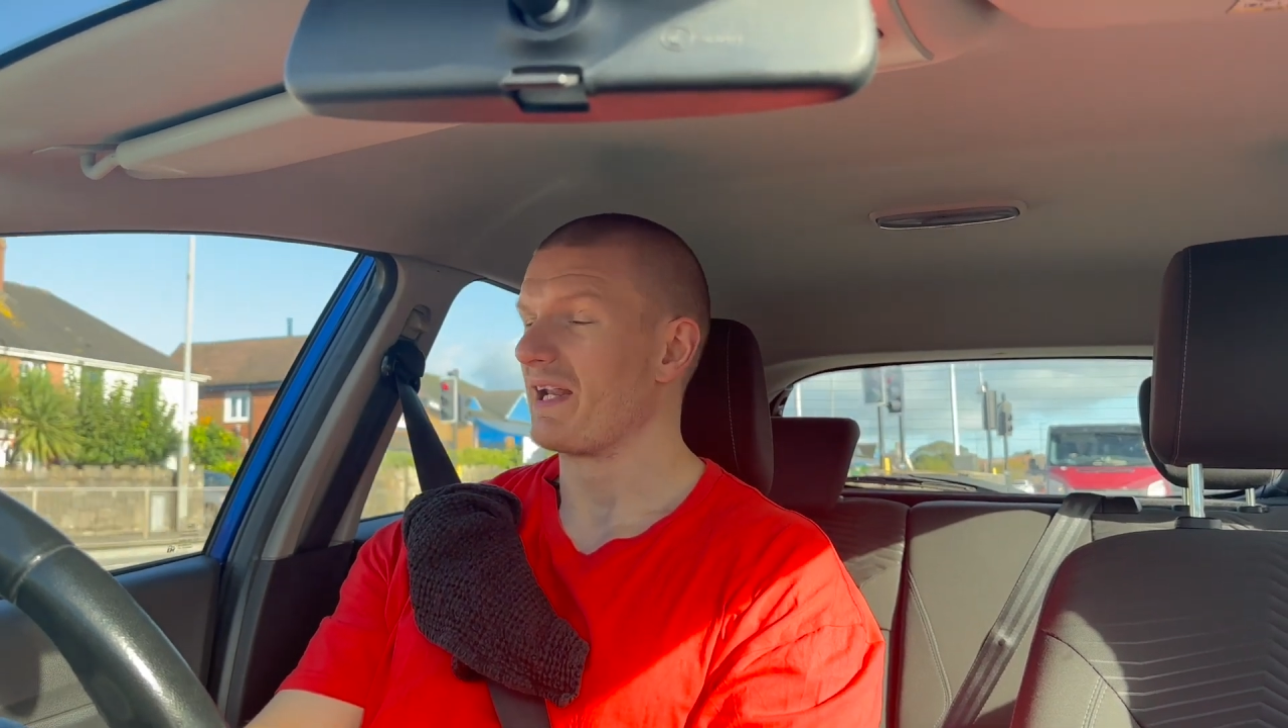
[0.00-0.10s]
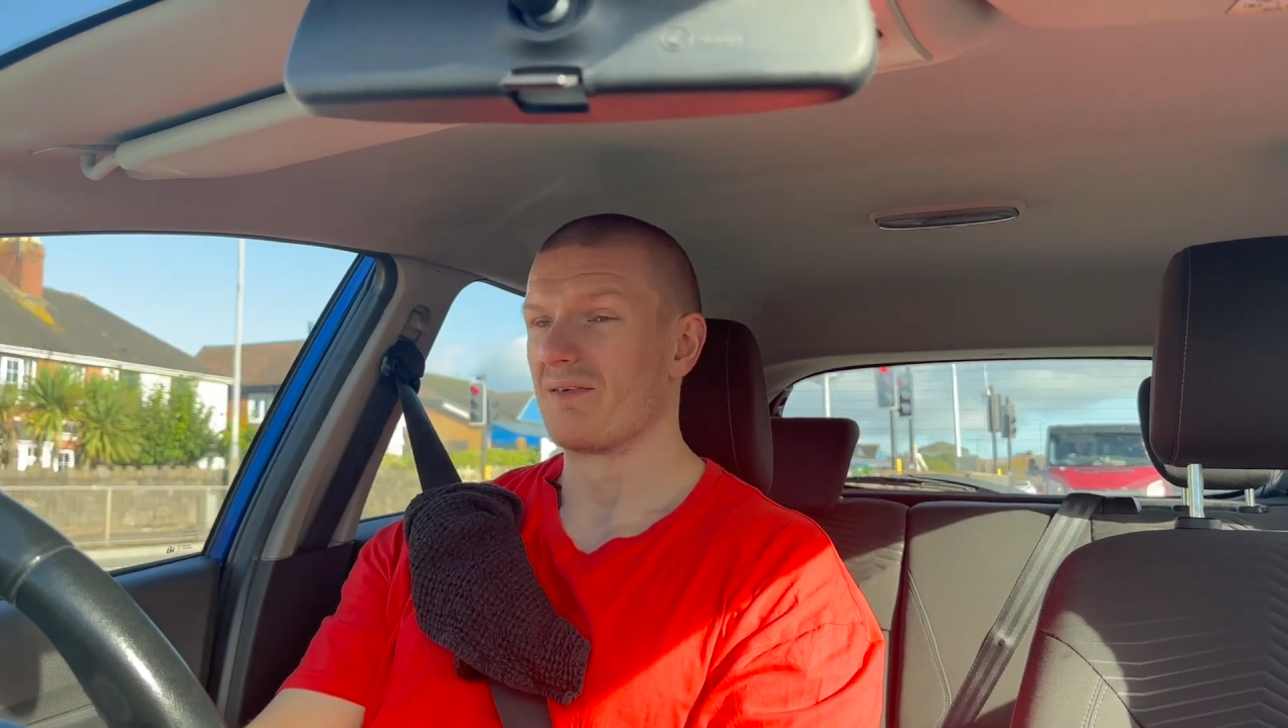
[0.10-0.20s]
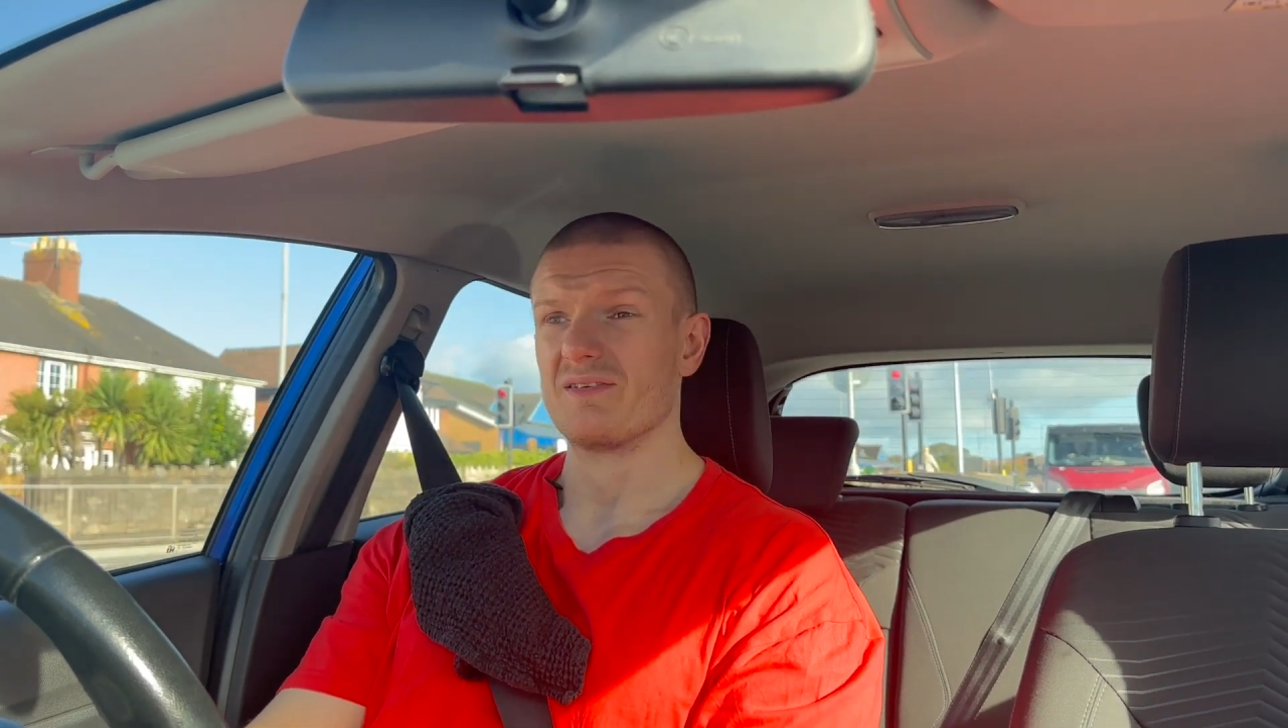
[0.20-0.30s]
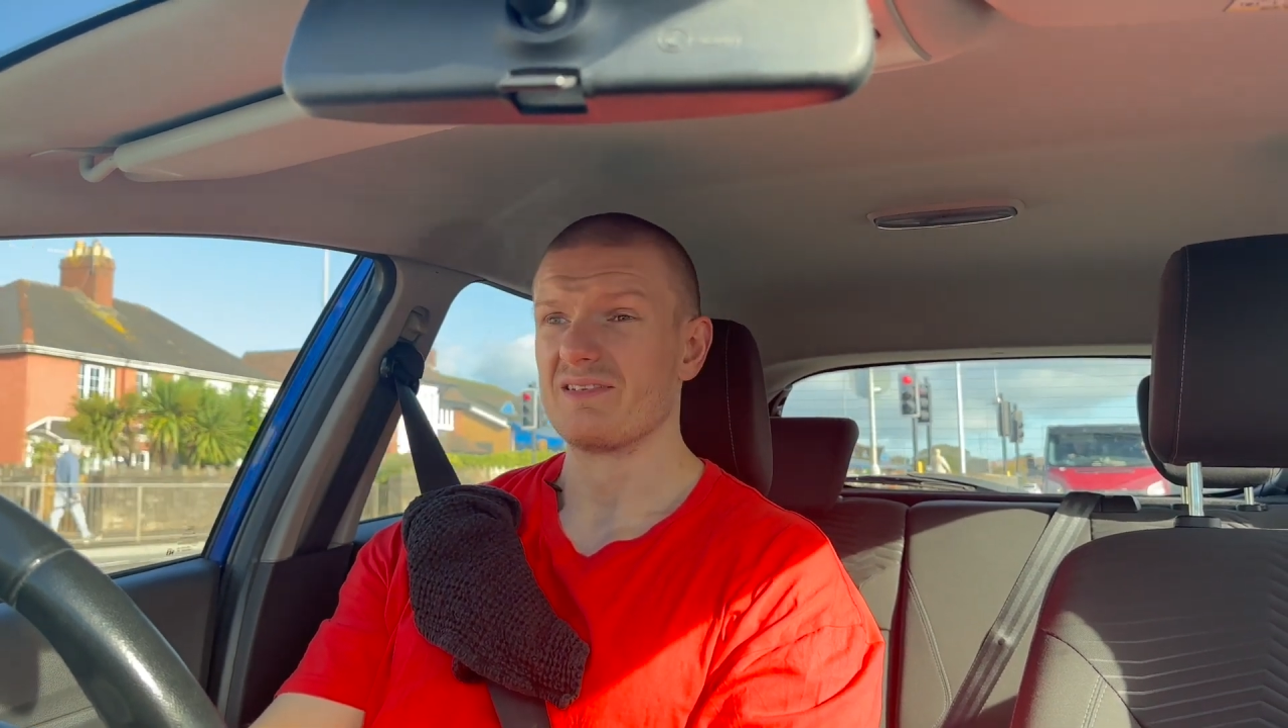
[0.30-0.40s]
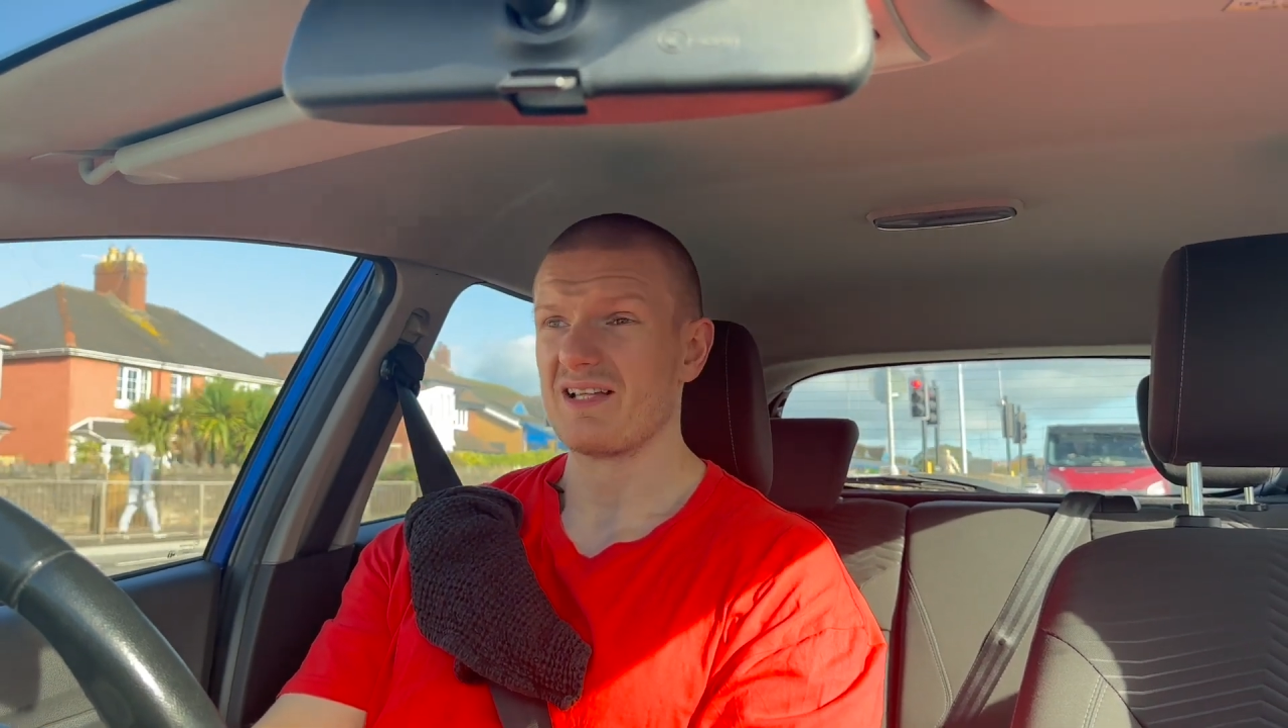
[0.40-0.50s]

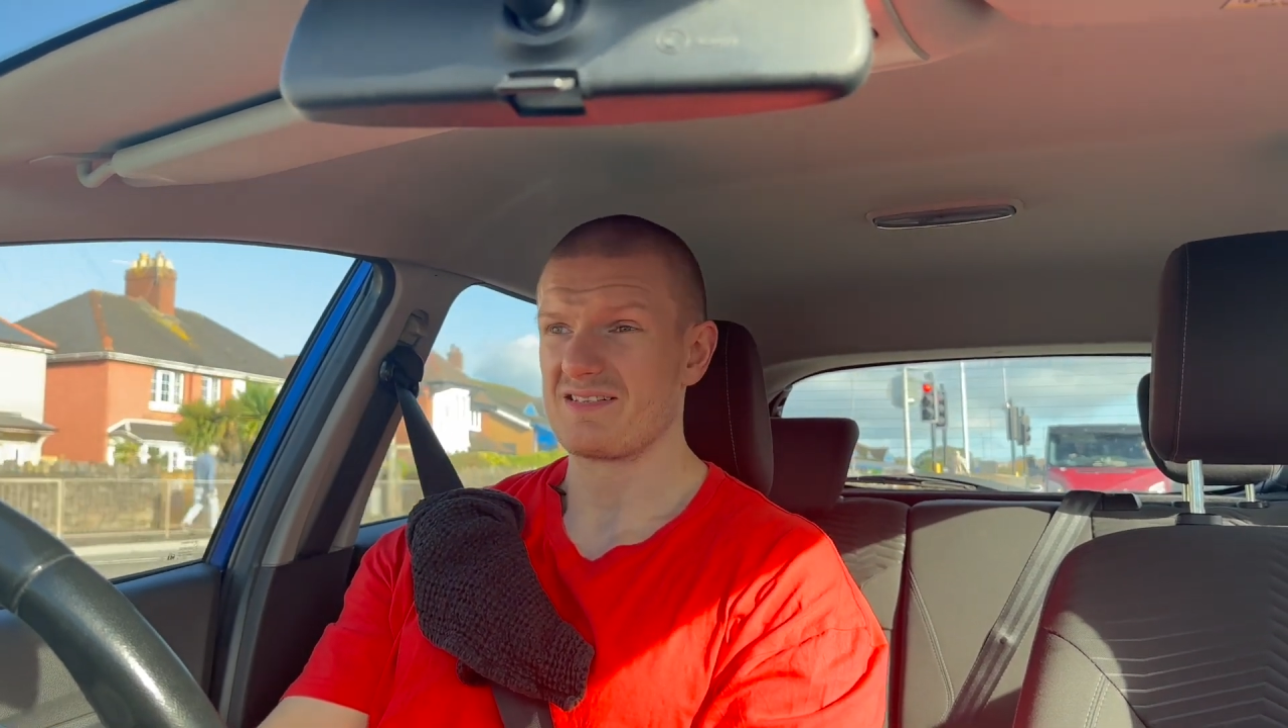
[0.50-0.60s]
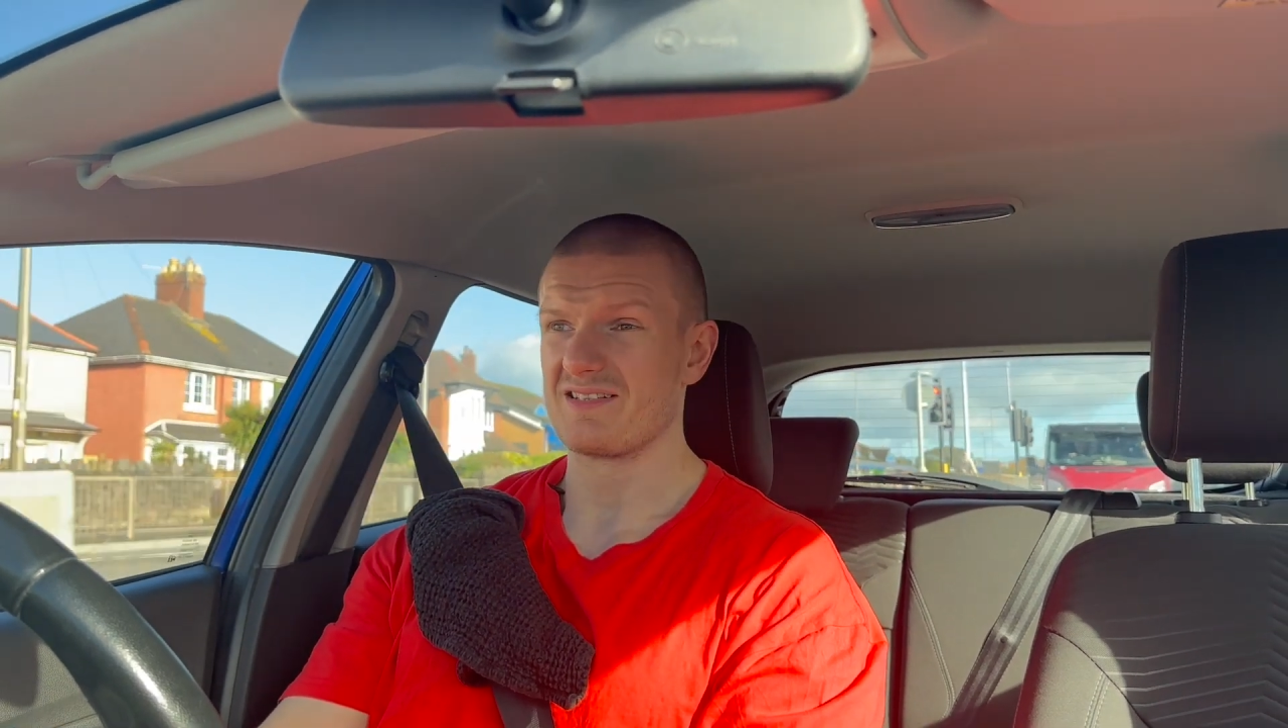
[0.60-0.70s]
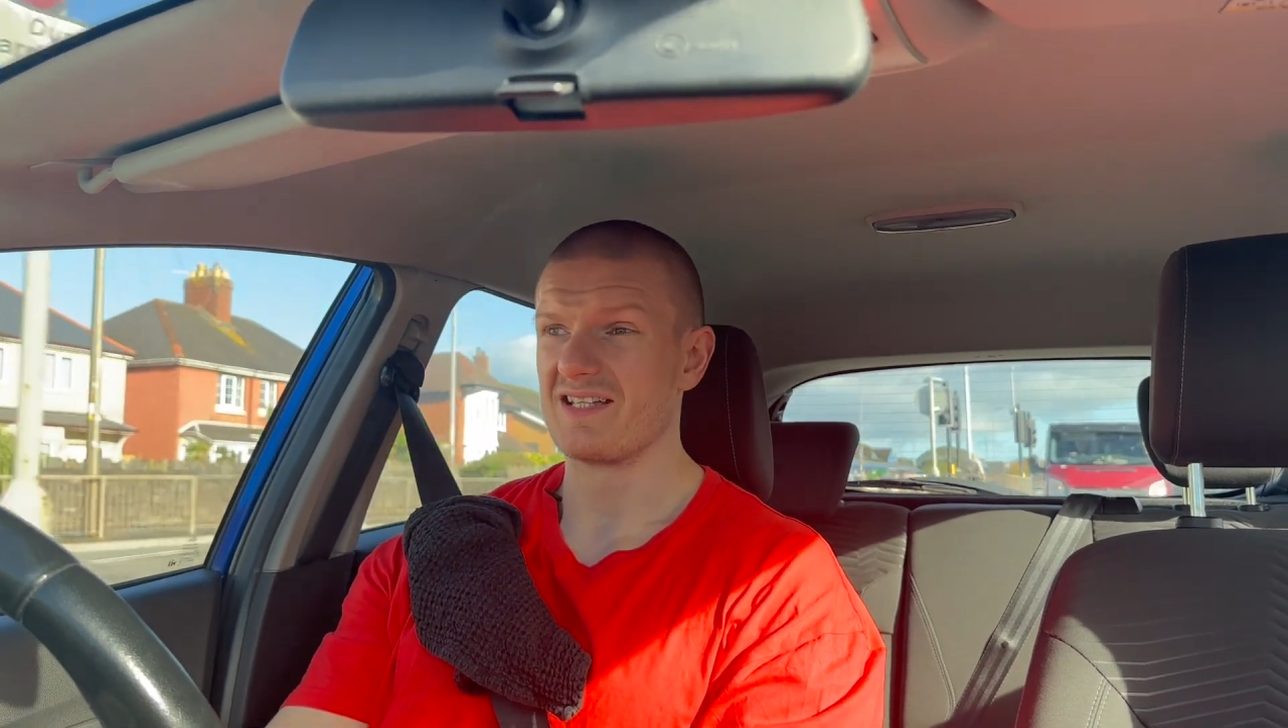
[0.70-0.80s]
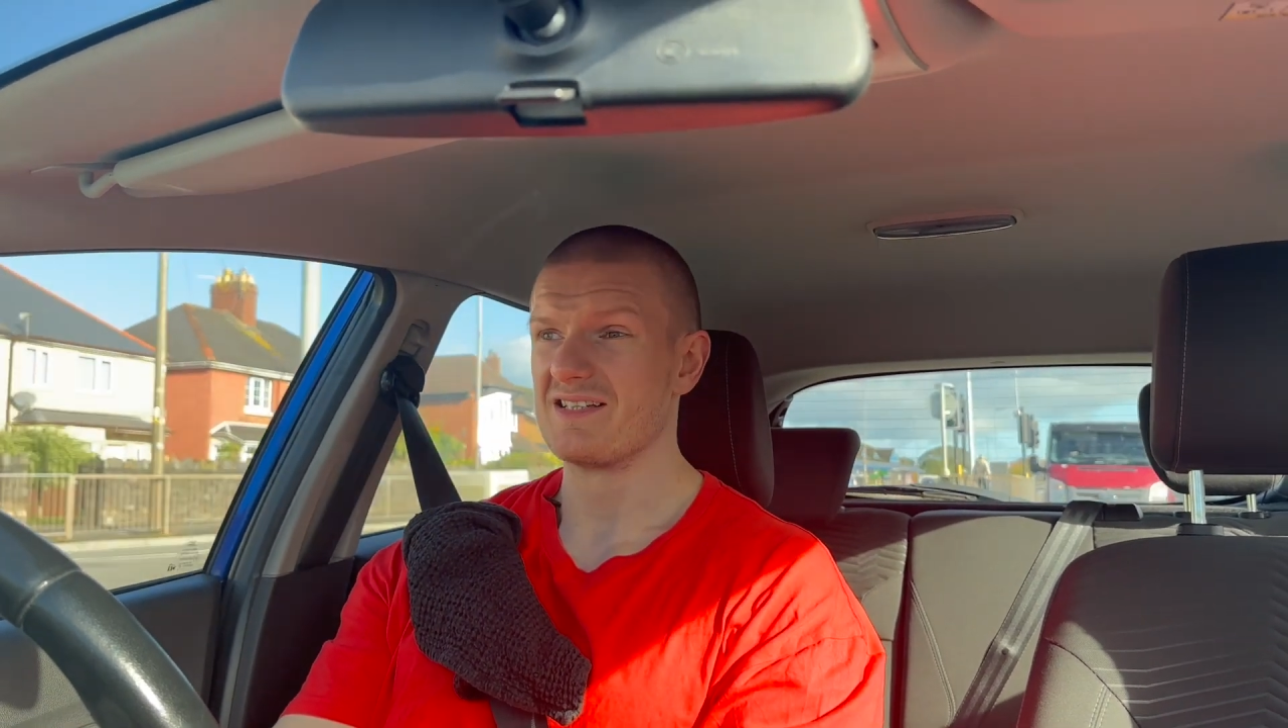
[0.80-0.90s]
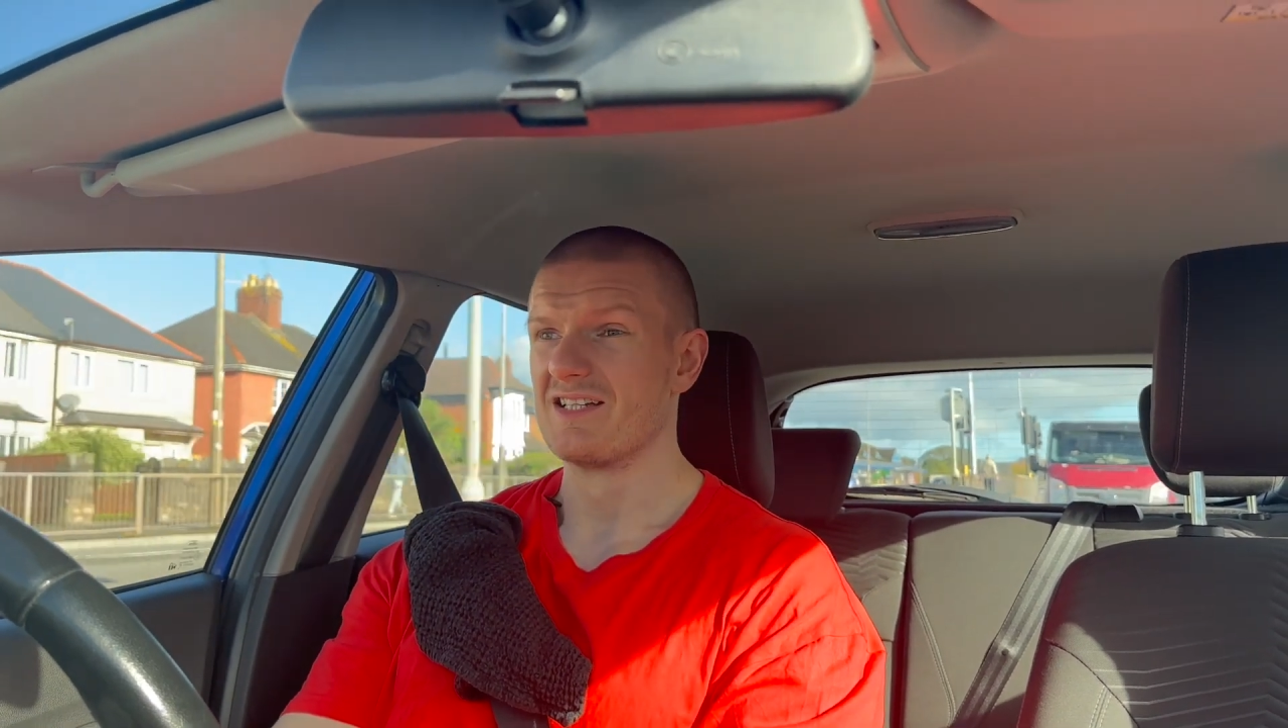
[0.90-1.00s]
now. That's
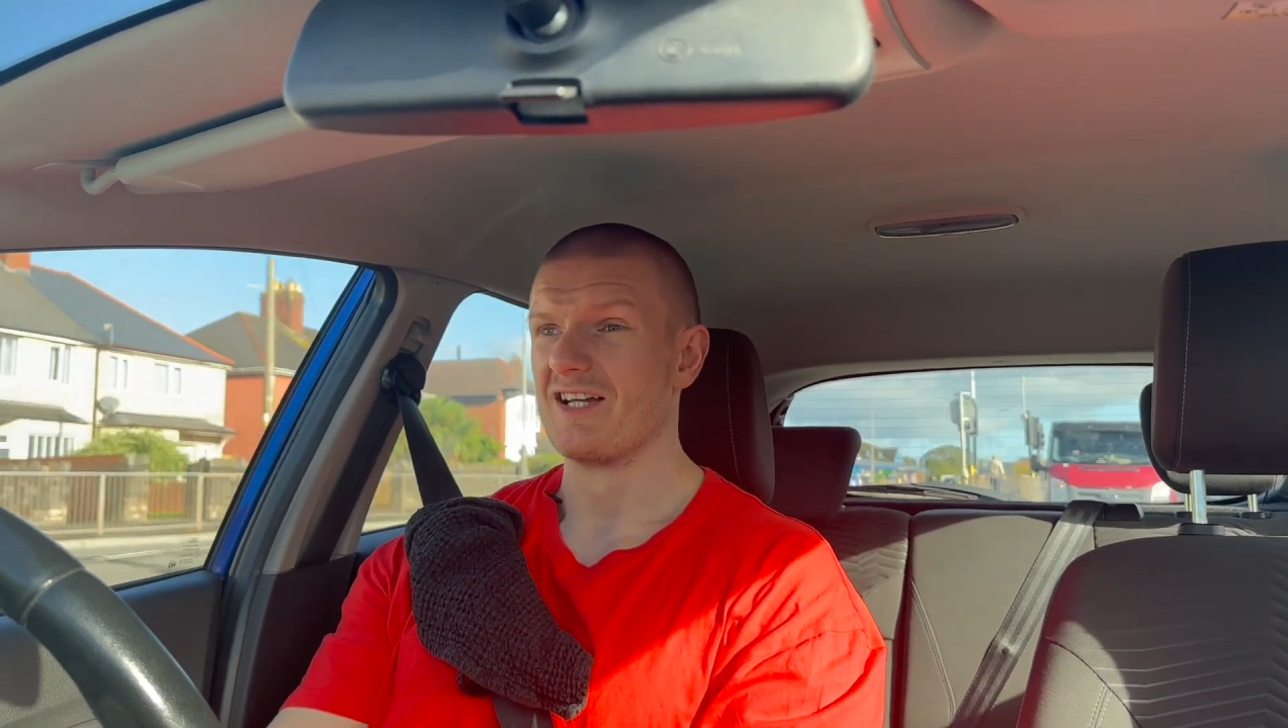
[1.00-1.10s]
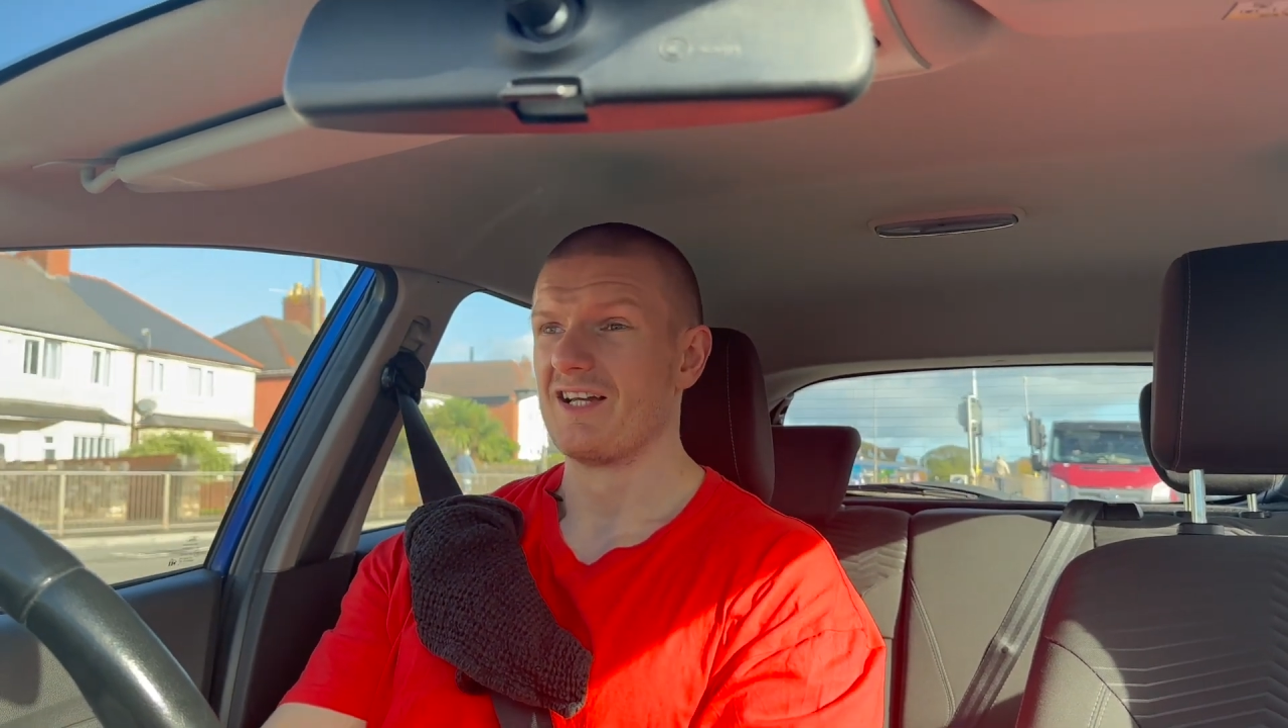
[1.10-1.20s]
today.